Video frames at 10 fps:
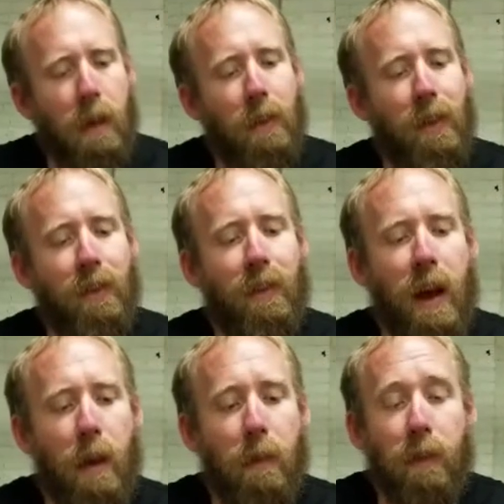This
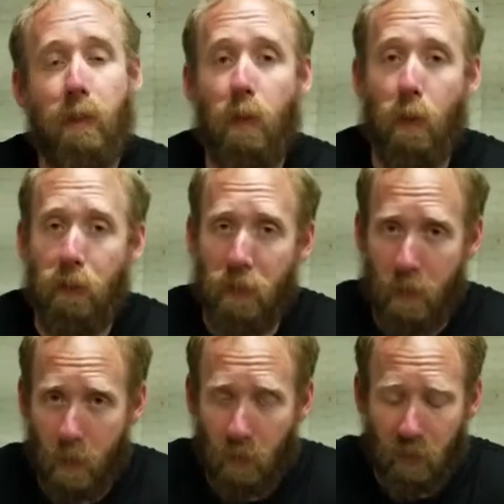time it's
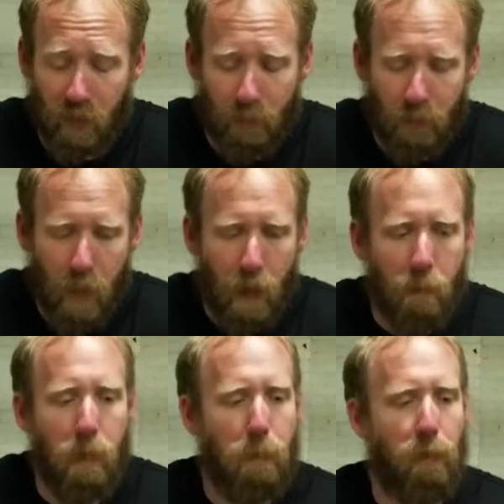Torsion Ocean.
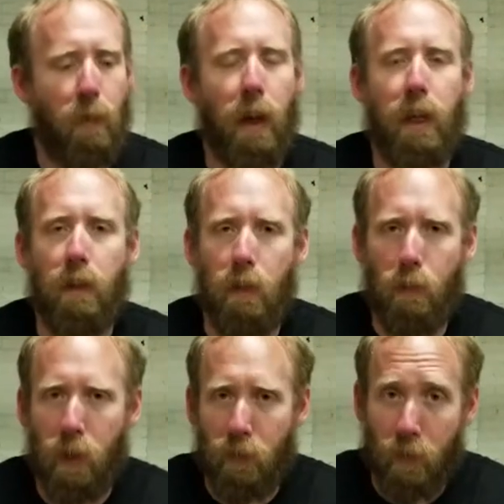But before I get
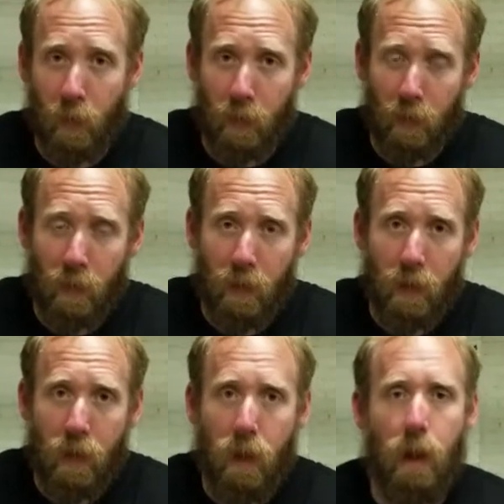too much further,
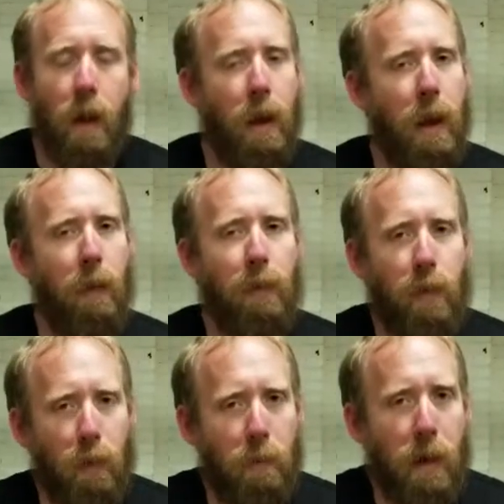I was
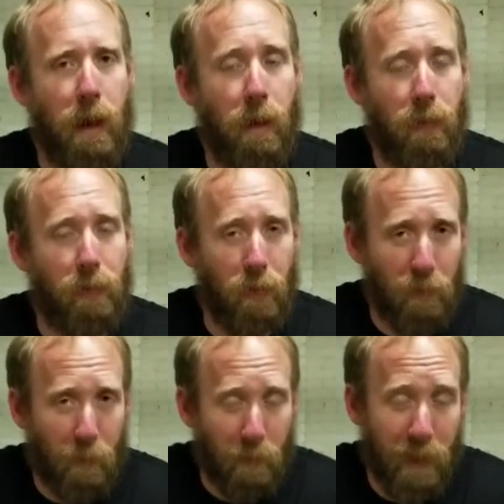told by our
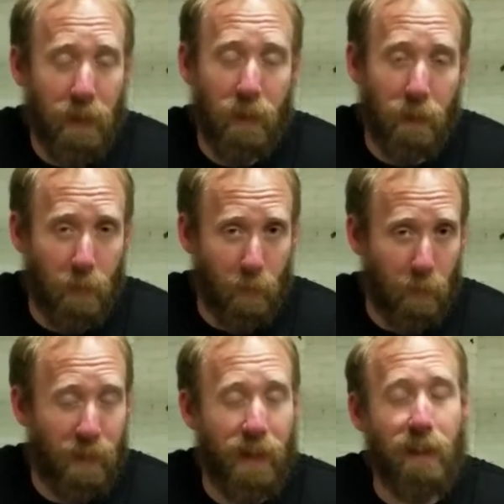social media
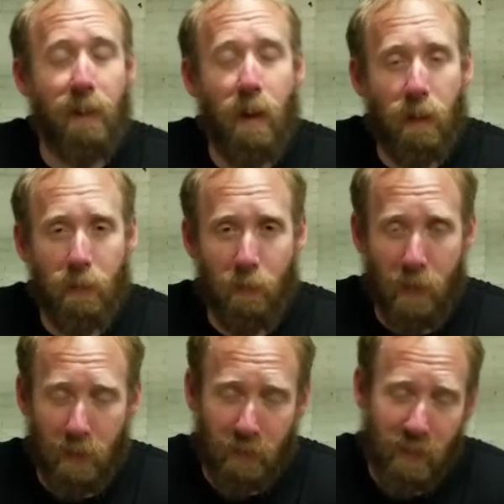guru that I talk too
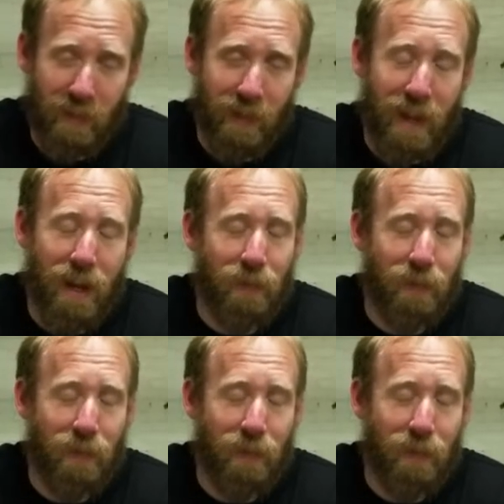much. The last